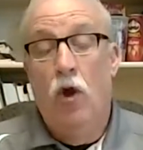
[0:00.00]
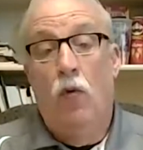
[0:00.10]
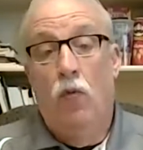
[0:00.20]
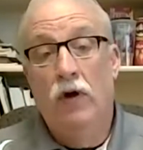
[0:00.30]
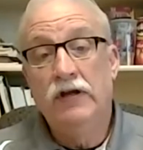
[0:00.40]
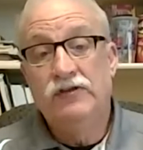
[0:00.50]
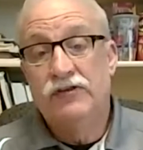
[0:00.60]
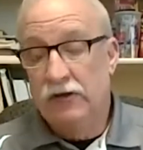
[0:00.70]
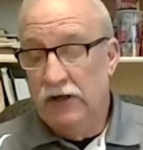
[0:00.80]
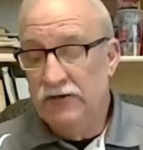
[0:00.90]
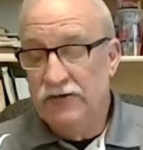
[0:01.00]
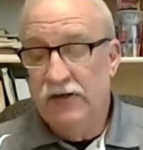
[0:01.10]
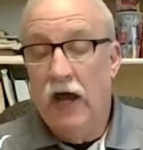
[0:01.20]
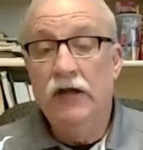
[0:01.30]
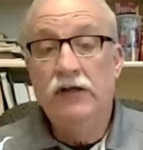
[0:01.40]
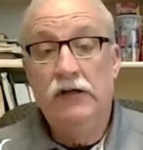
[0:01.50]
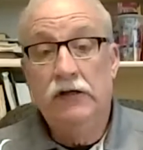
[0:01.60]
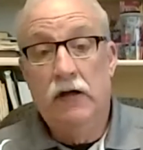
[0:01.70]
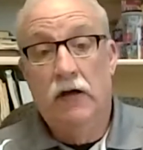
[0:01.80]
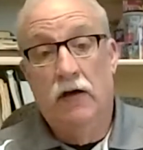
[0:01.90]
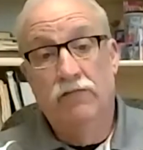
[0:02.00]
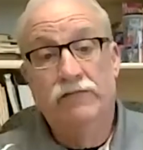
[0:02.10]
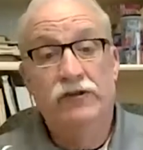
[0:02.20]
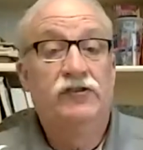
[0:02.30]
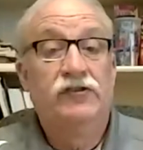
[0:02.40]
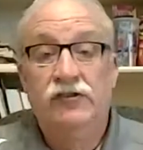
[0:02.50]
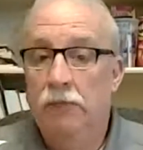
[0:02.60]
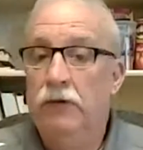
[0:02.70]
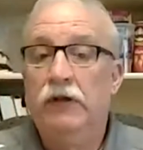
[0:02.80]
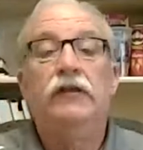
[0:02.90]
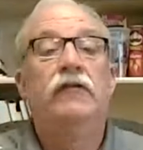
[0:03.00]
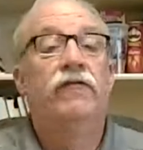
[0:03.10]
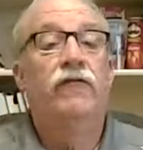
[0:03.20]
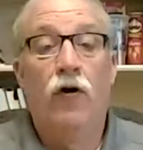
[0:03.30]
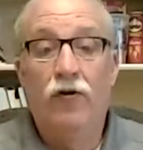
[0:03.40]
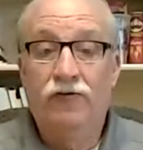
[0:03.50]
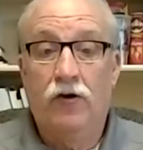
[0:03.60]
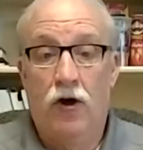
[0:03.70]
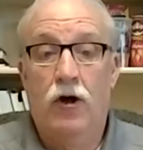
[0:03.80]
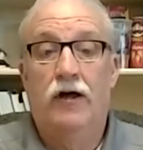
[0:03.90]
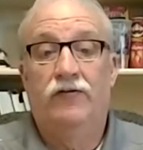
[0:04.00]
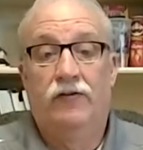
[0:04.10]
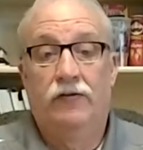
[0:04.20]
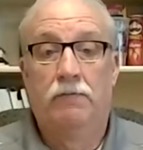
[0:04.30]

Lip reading: One is the idea of just simply the false cause.